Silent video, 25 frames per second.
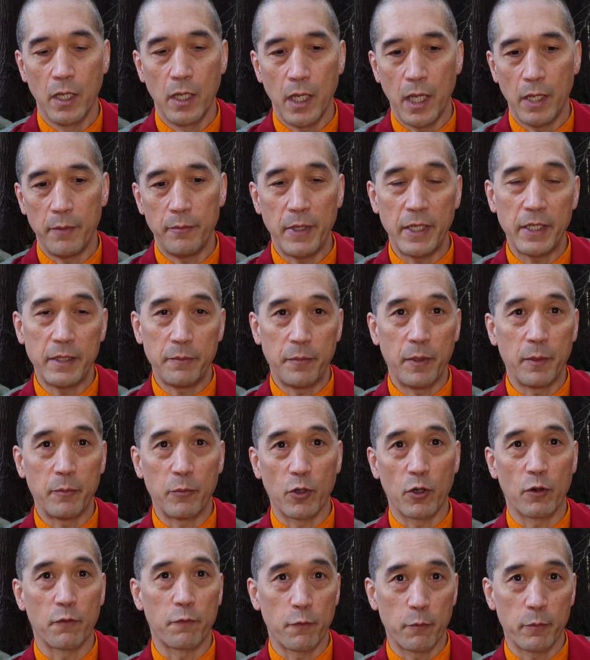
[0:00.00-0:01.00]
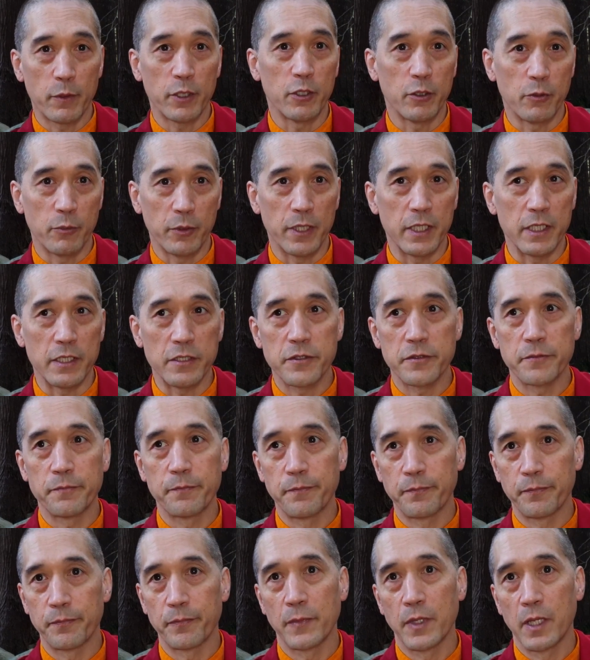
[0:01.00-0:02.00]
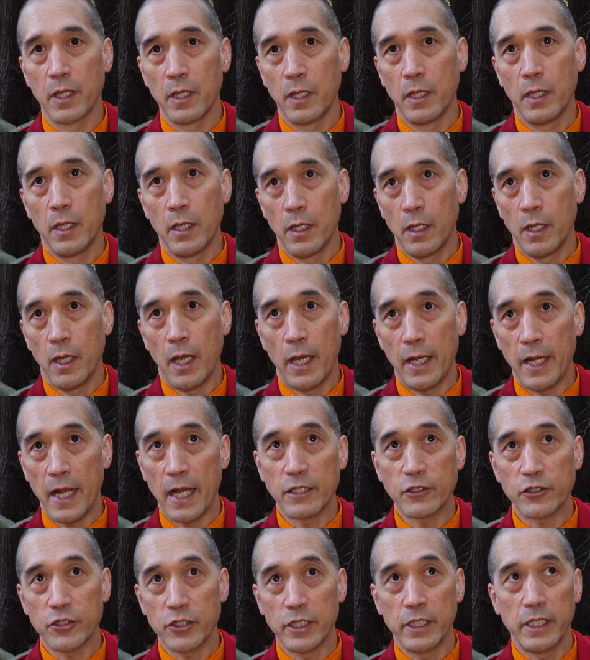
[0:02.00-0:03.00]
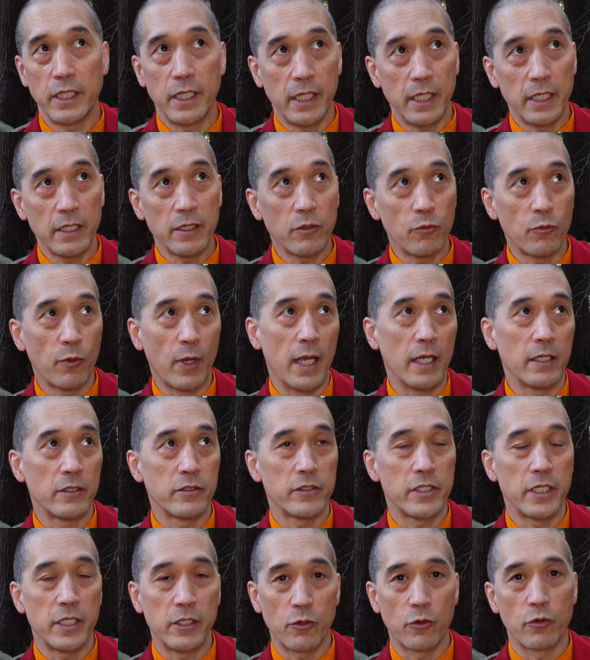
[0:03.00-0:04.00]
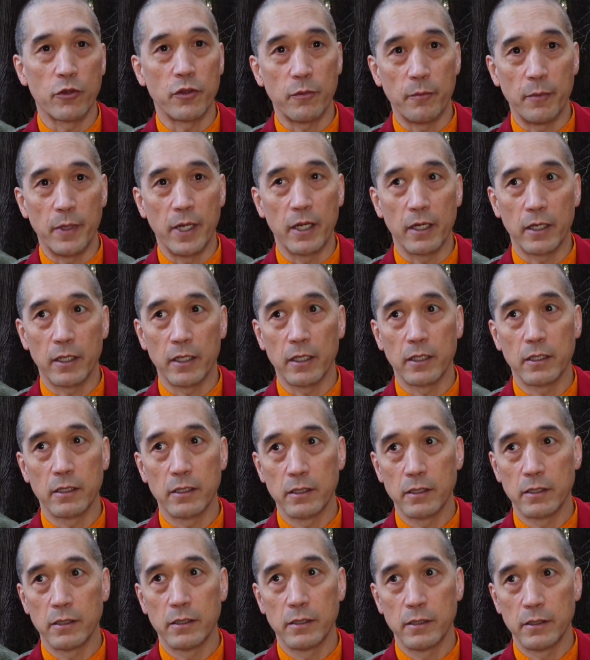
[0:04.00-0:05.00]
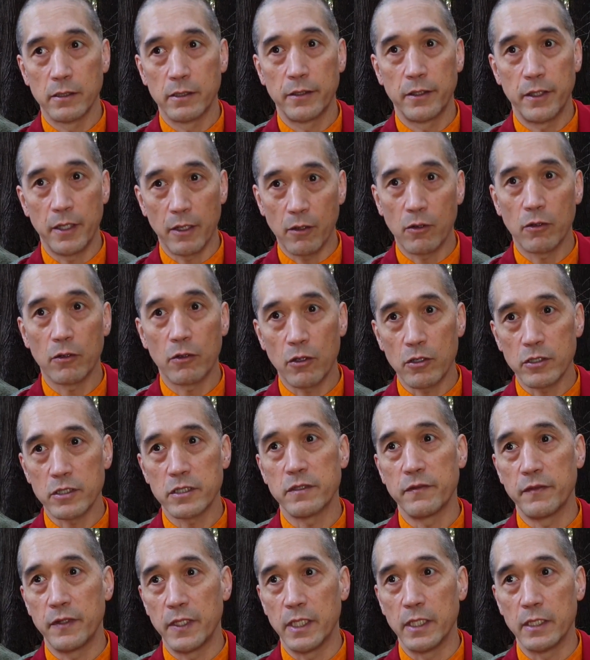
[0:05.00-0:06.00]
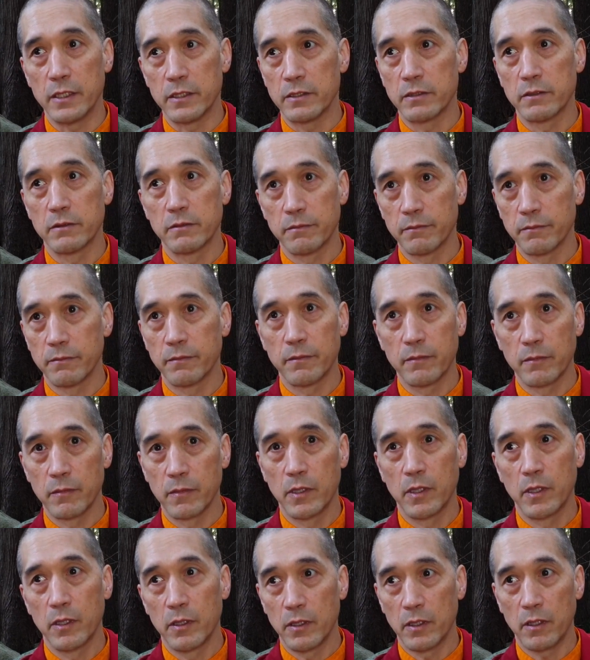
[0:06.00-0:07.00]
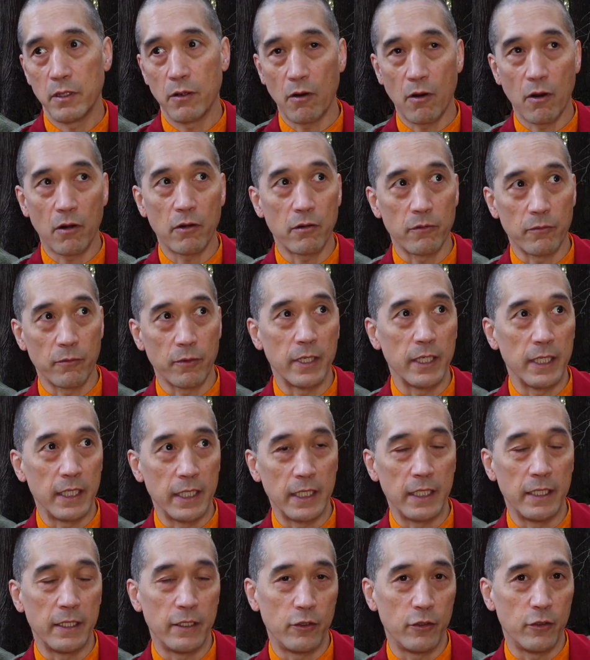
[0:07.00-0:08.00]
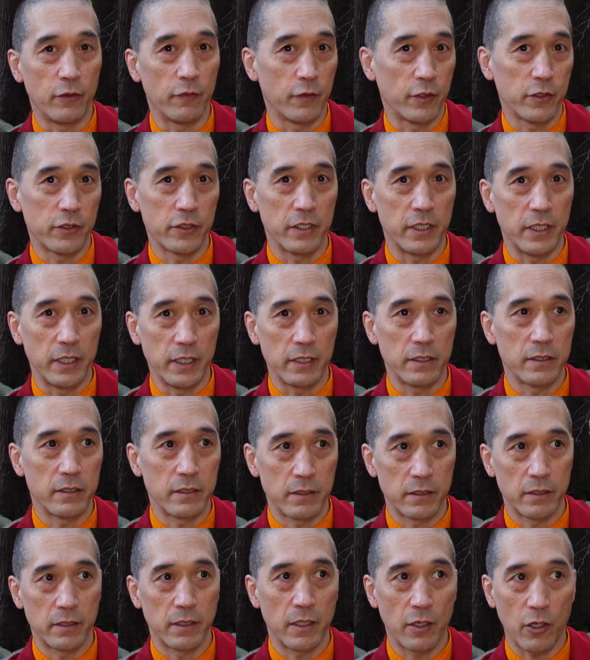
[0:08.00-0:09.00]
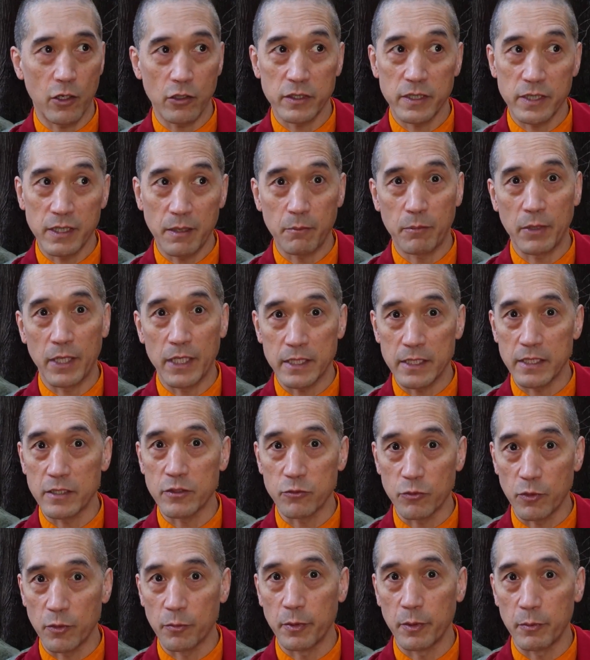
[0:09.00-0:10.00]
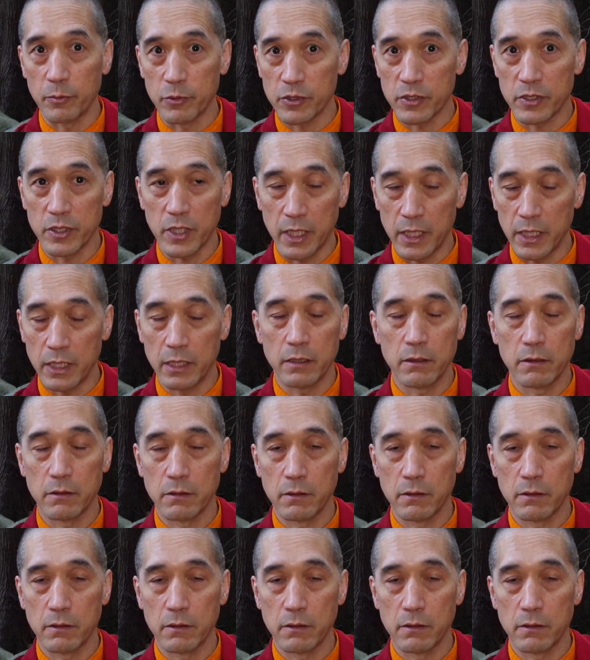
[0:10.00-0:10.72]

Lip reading: And many people are familiar with this. And actually, in the West, in North America, there are lots of these. There aren't really universities. There are some places where people study.